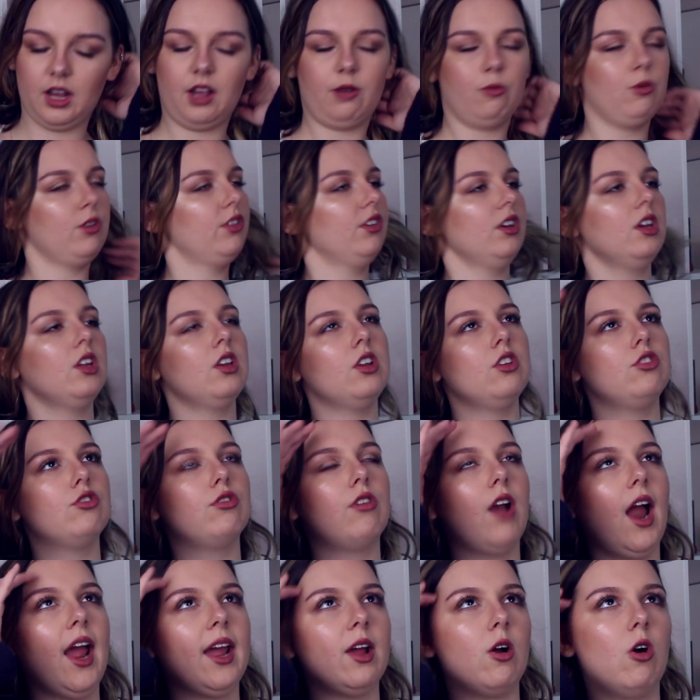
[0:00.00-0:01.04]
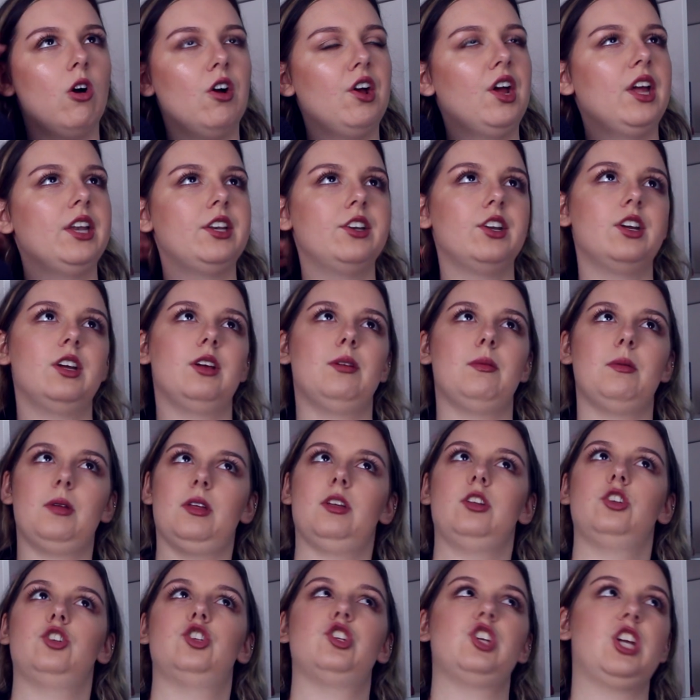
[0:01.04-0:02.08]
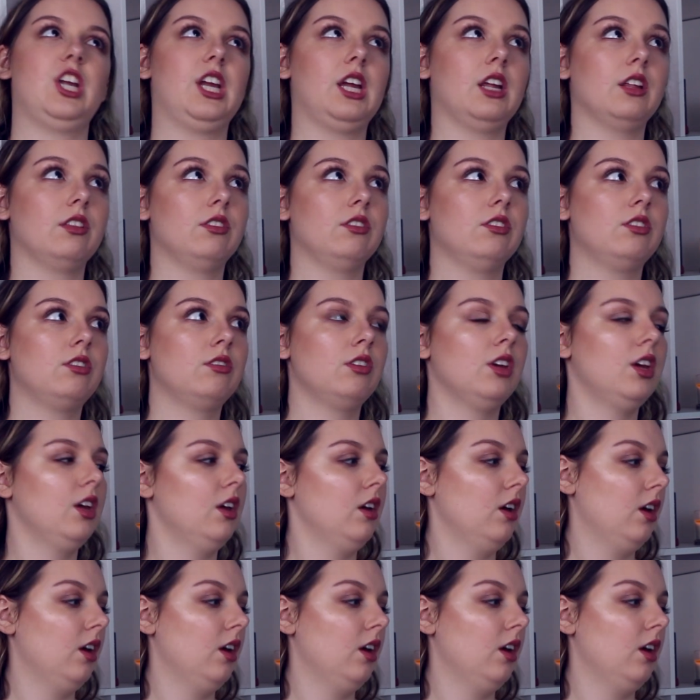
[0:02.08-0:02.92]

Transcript: I wasn't gonna try on jeans,